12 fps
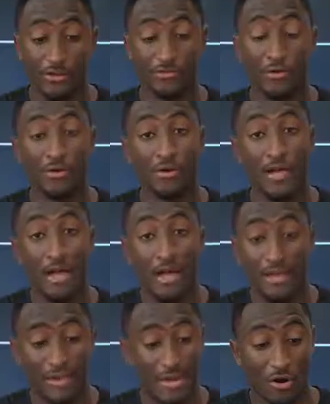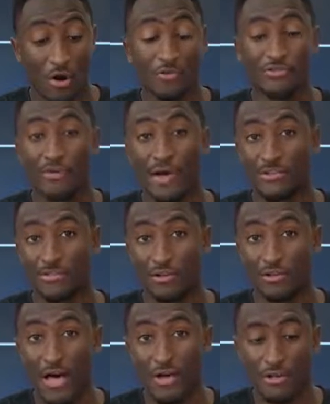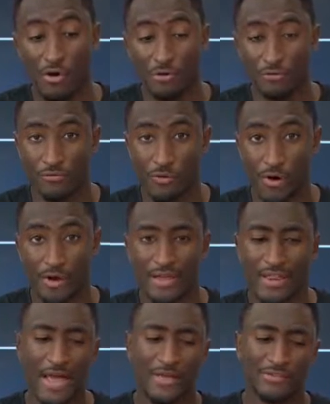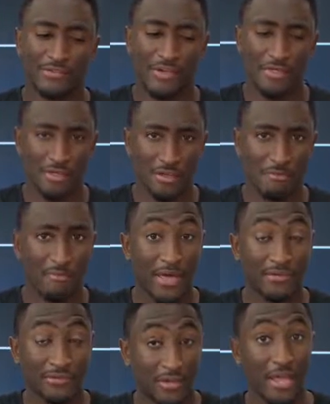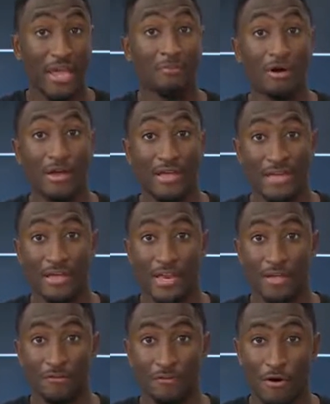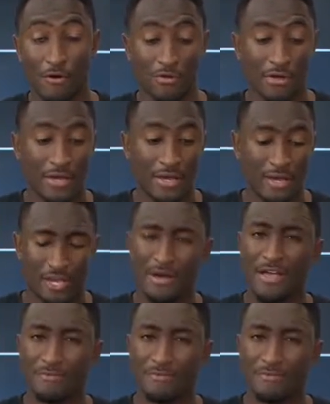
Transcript: This phone, again, also has a lot going for it. It has the best camera in any phone. In